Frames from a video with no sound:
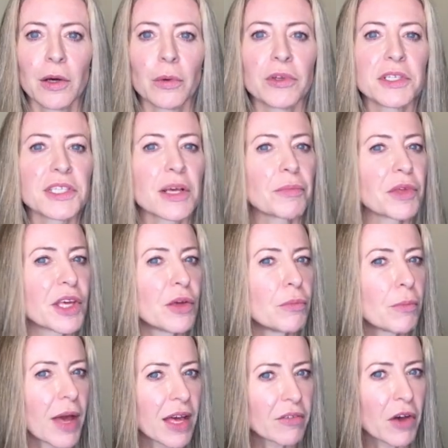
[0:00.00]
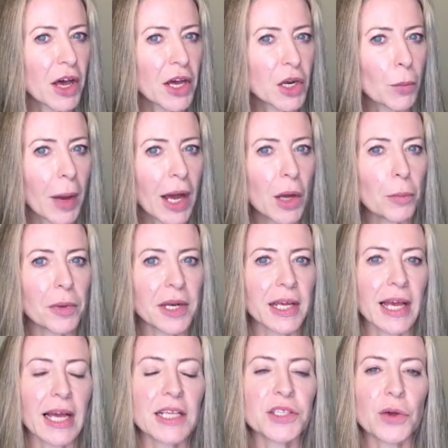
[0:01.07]
which is something you may have heard about, but
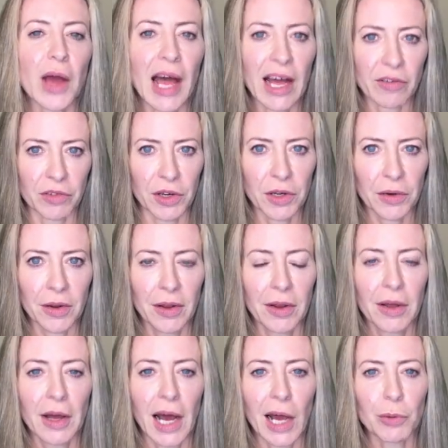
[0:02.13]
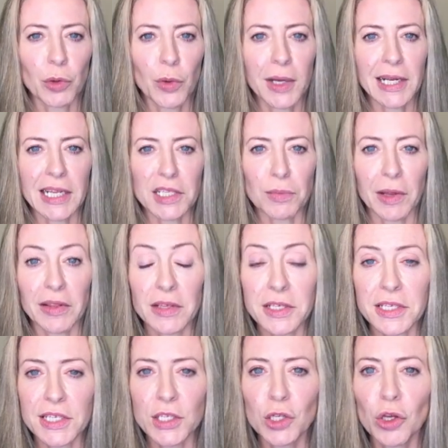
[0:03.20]
in case you haven't, I will quickly explain
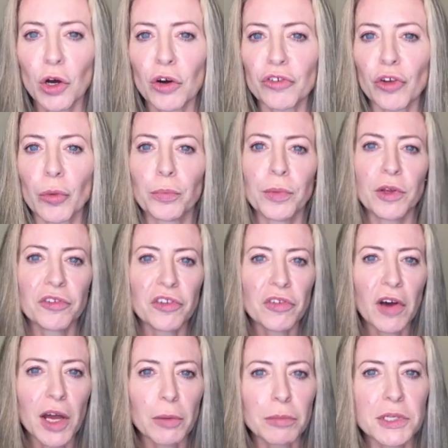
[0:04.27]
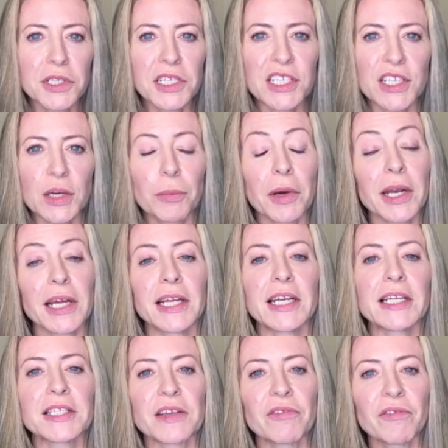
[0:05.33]
this is not a beautifying procedure, but
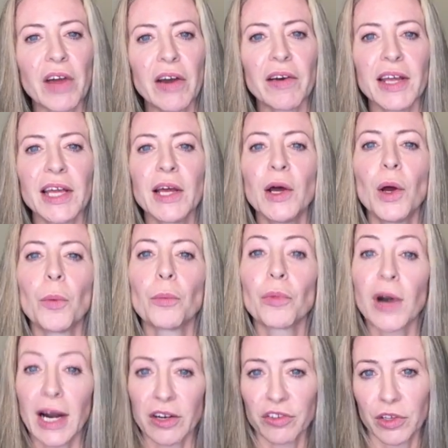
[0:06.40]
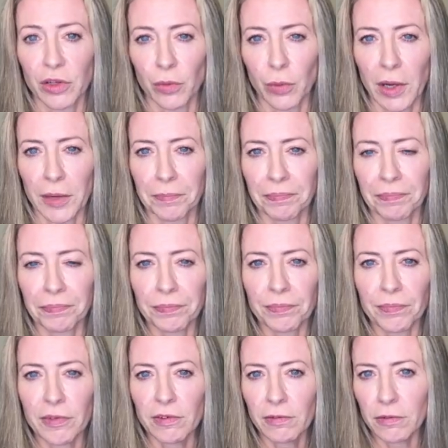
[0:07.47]
it is a very practical one.
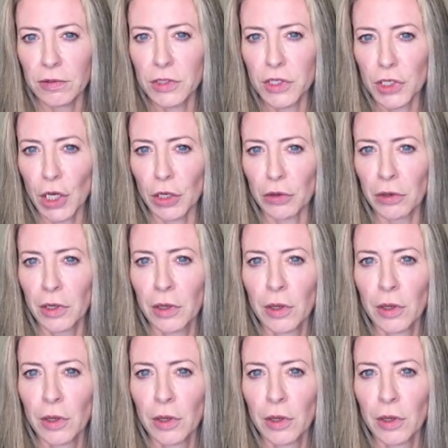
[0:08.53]
So,